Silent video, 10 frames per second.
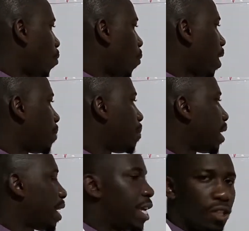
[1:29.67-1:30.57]

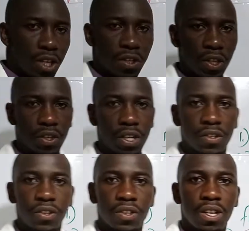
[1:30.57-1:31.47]
whereby its
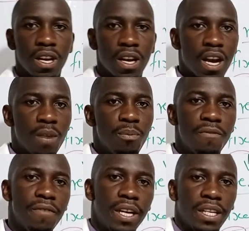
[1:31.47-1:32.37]
resistance can be
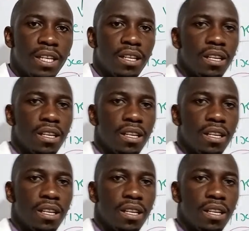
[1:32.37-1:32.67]
varied,